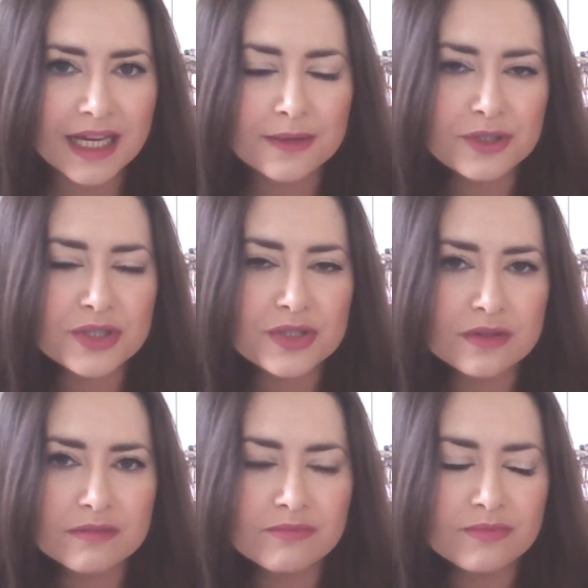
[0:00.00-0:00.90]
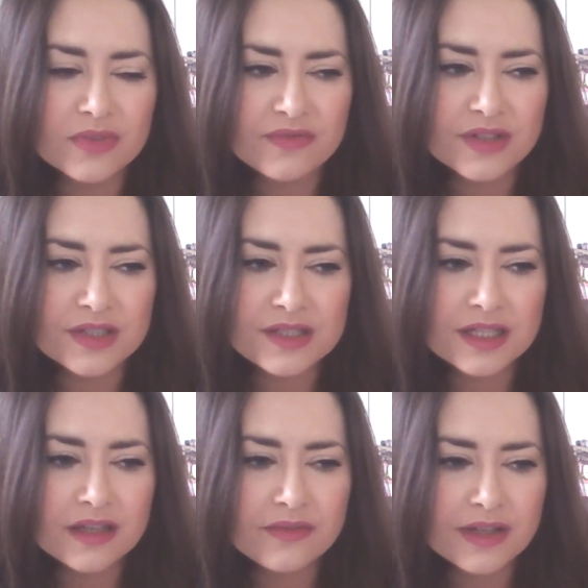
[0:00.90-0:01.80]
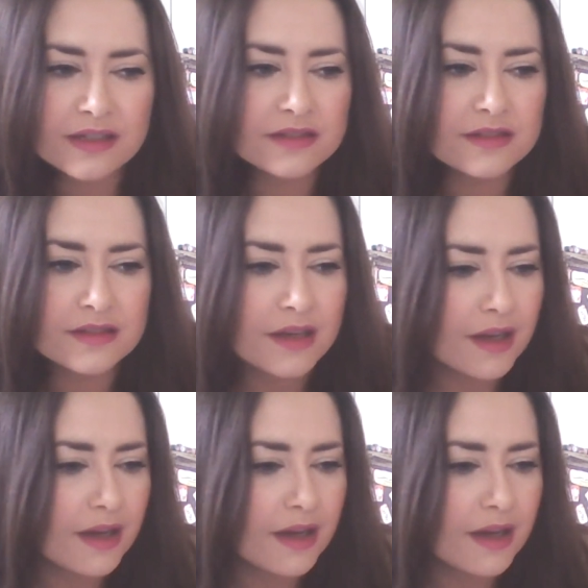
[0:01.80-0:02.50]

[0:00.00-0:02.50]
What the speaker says: I would just prefer to think of it as